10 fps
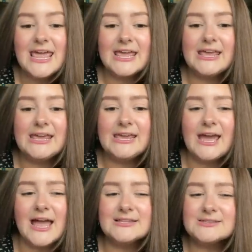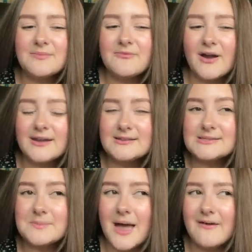He ends up finding
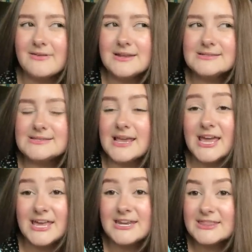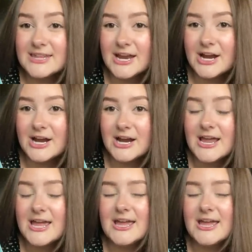some evidence hidden there